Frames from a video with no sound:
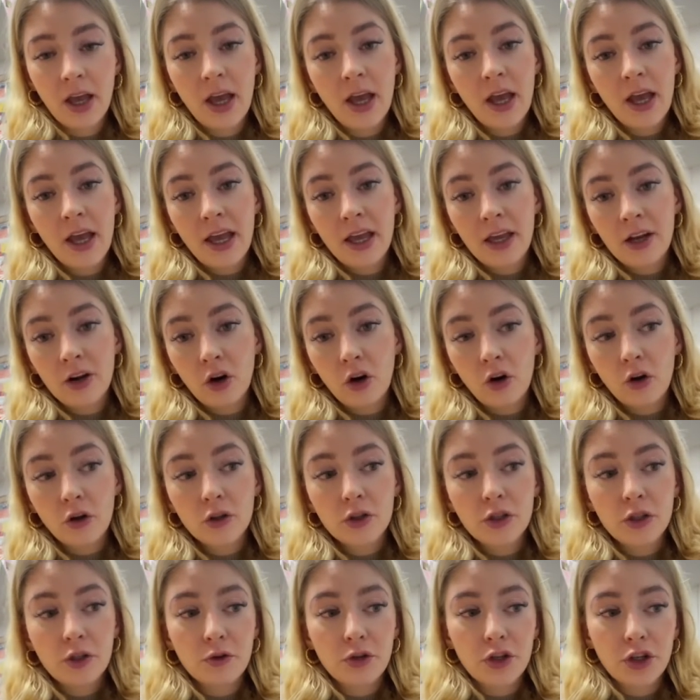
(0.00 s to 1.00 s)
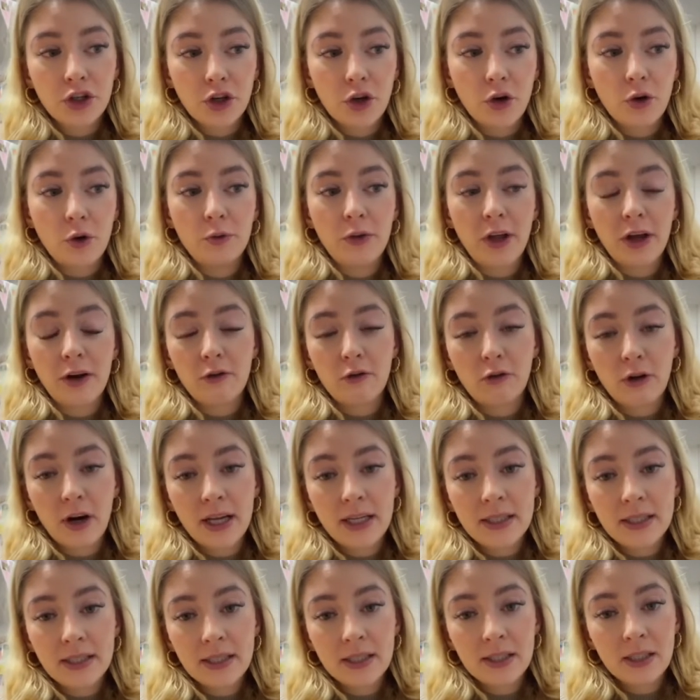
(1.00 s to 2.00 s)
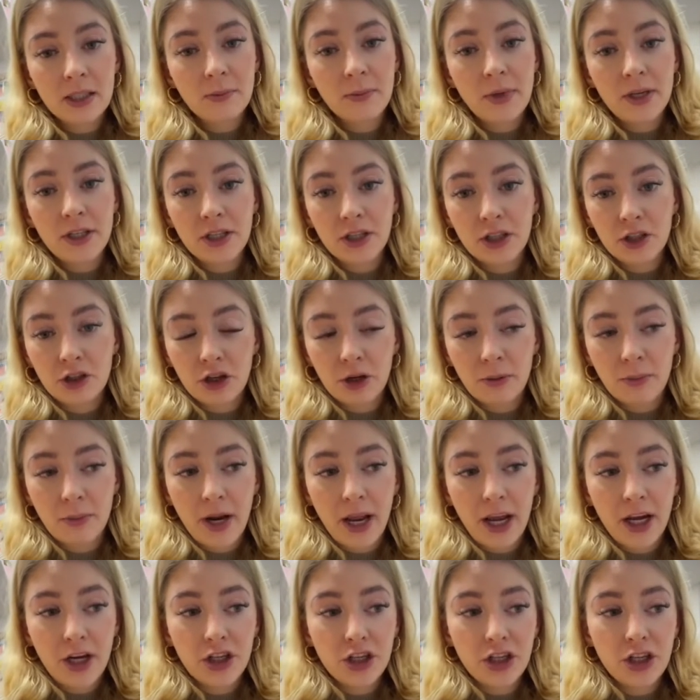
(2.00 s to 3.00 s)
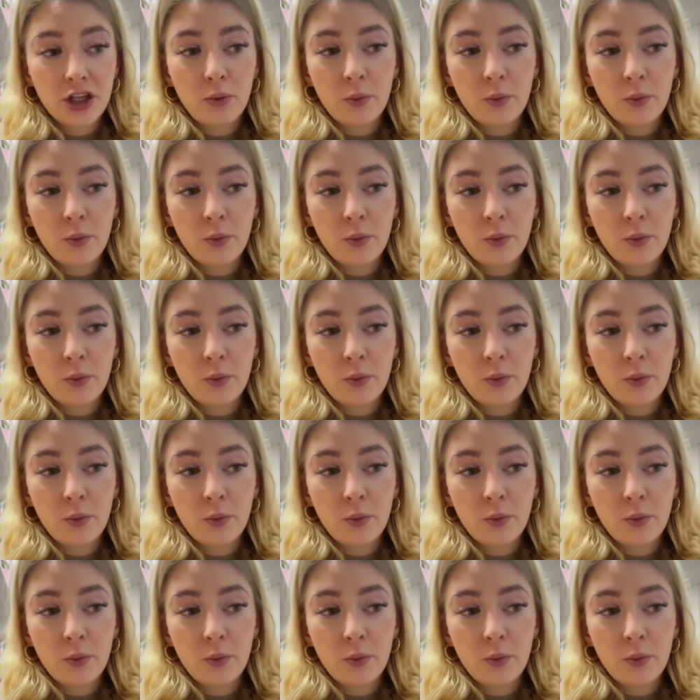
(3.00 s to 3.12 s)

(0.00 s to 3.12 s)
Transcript: It also showed that racism and discrimination